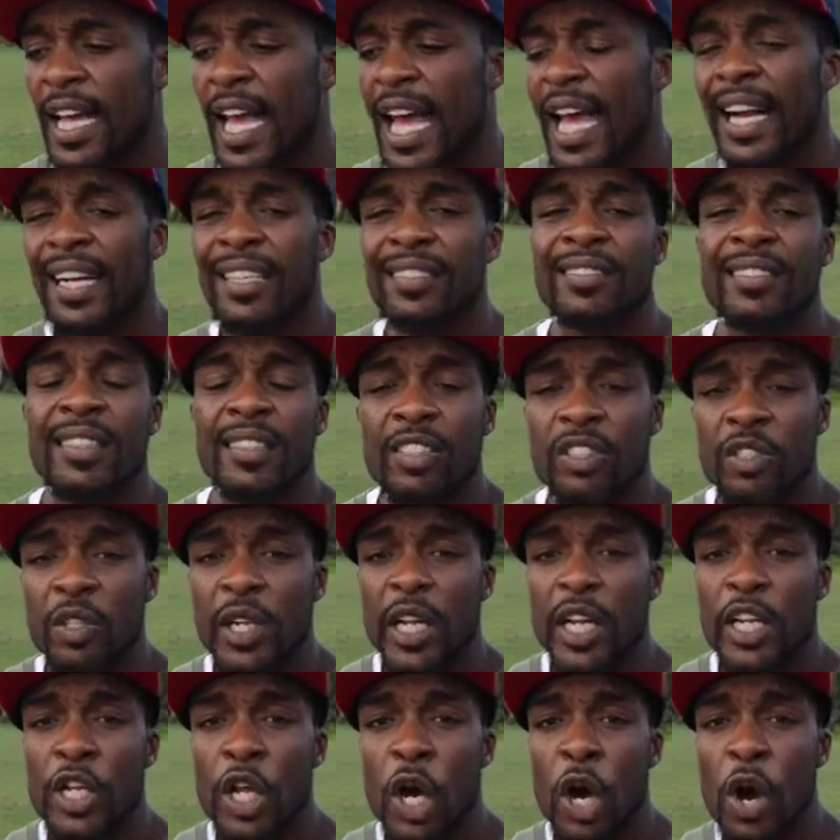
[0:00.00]
access to
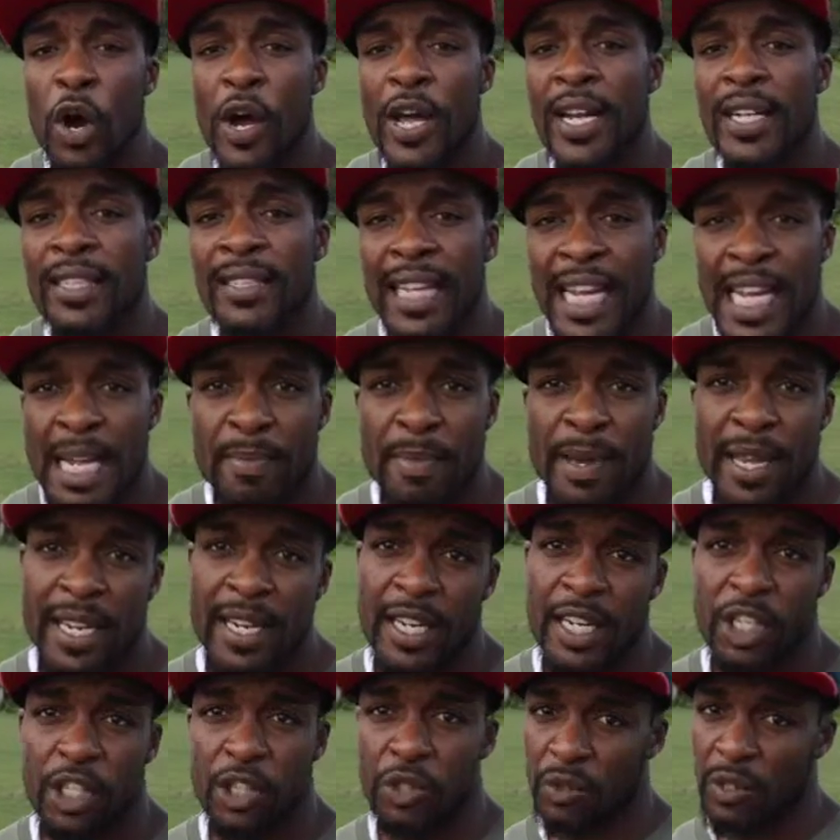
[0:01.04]
the adult entertainment
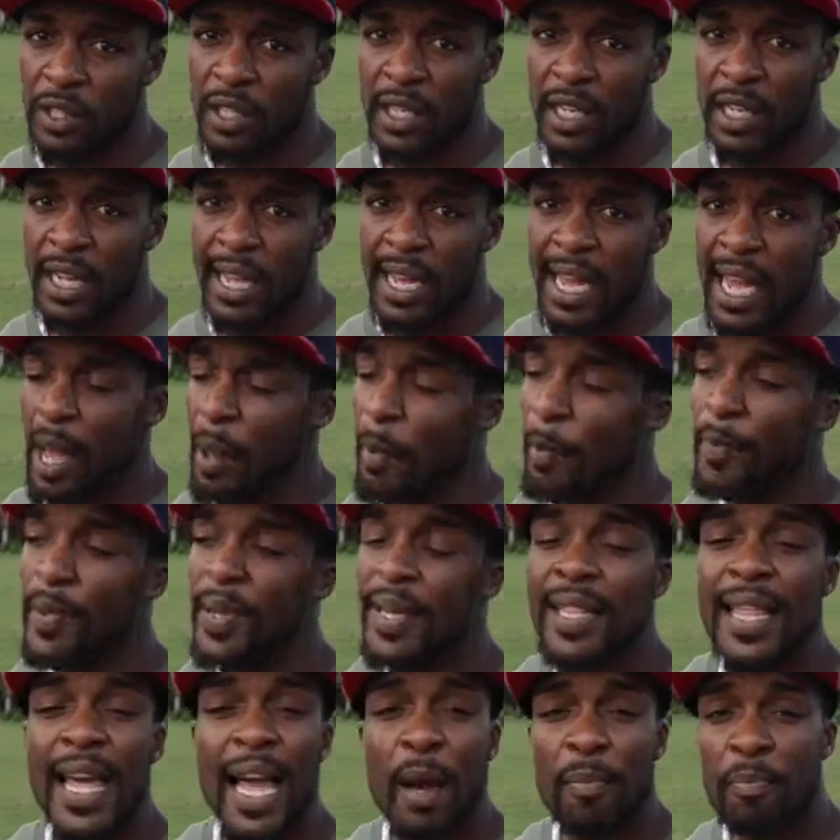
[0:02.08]
industry, and
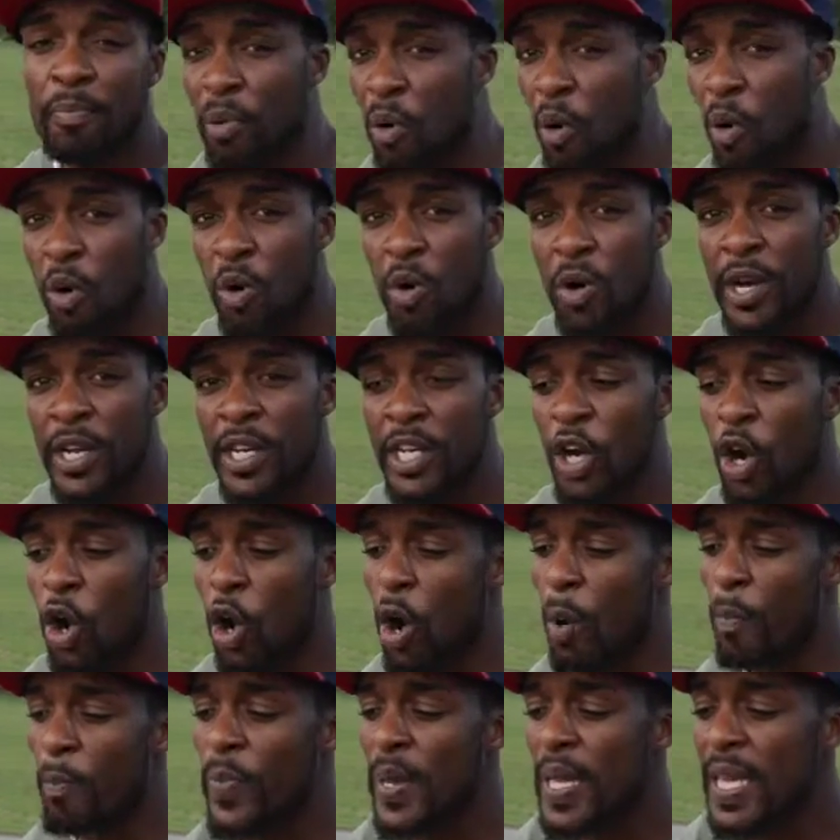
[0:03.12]
be that porn
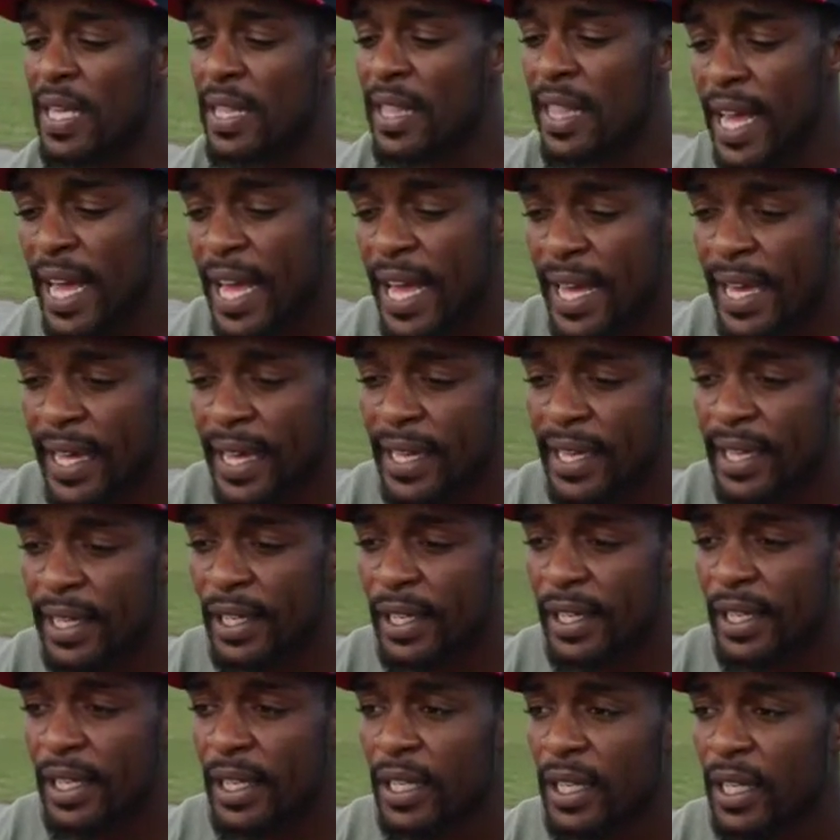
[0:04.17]
or be that
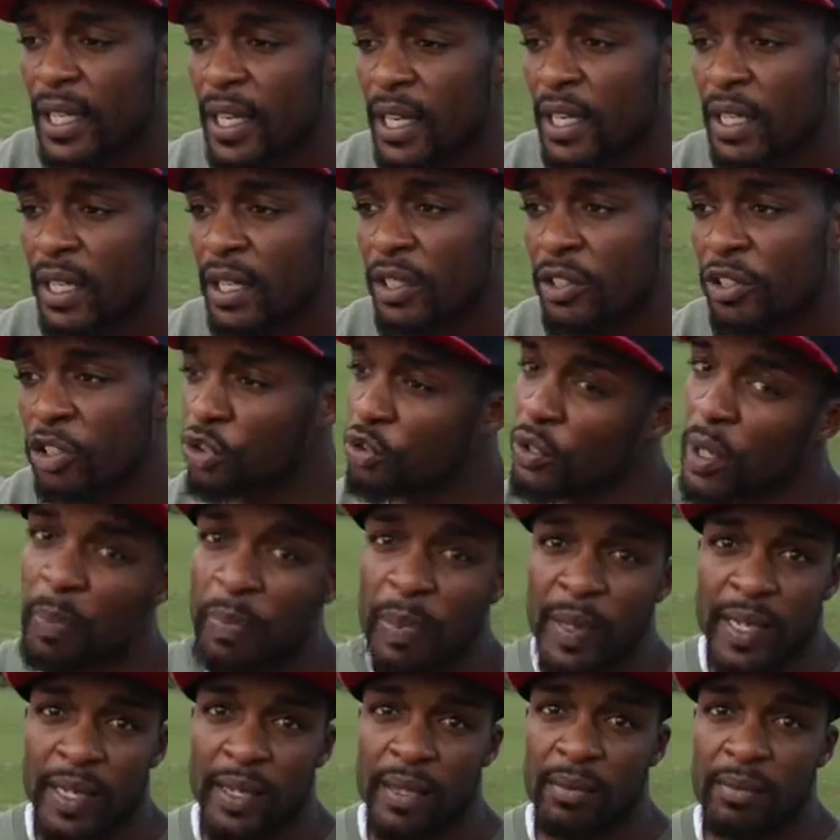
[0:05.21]

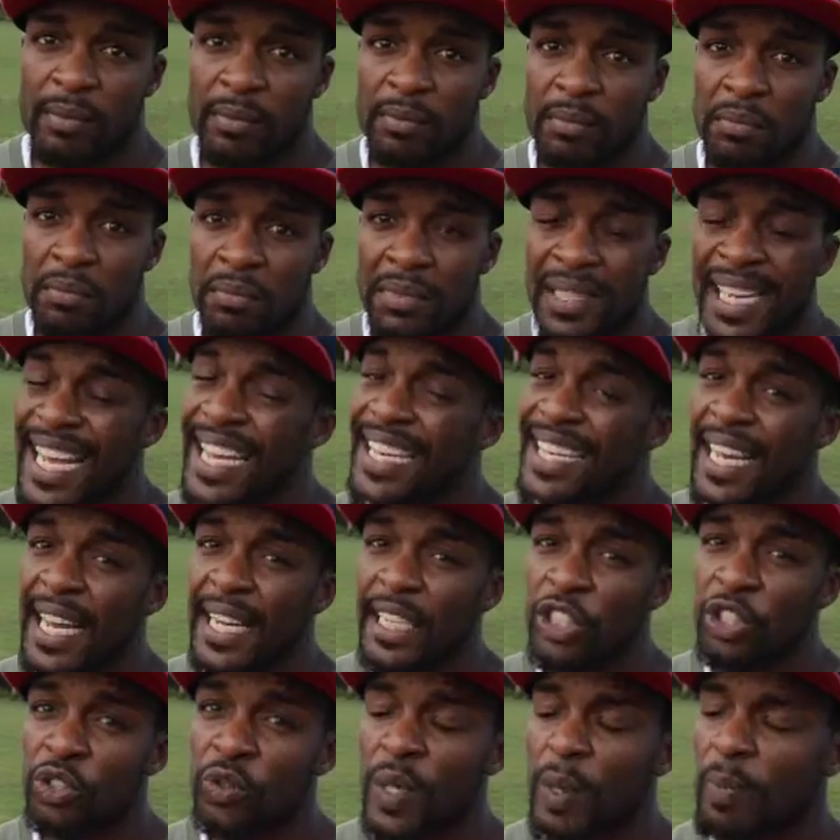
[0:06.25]
stripping, late
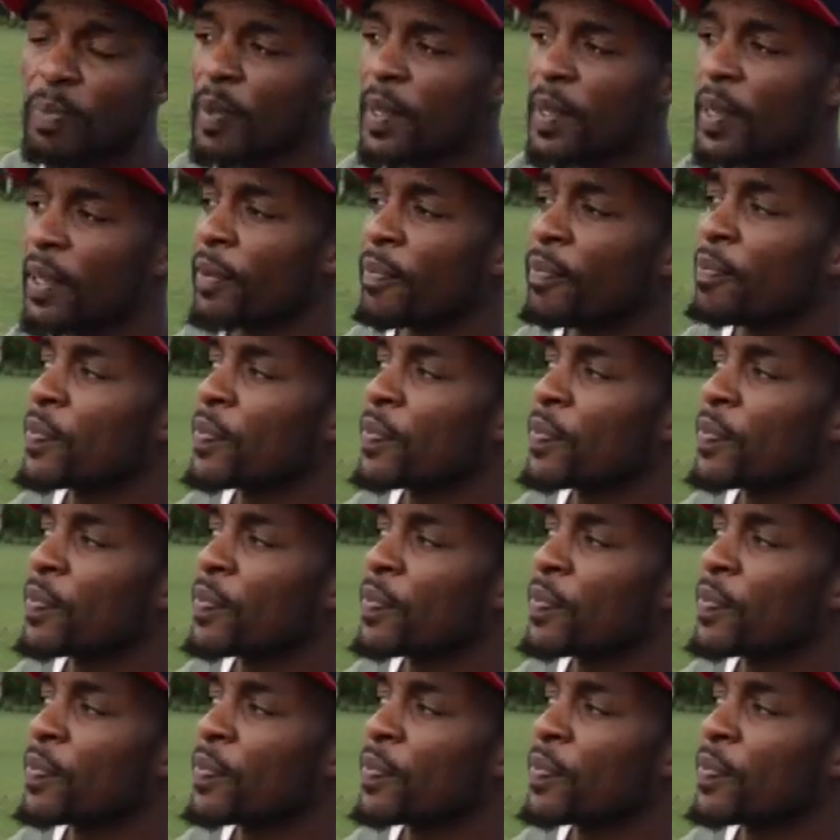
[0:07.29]
night stripping.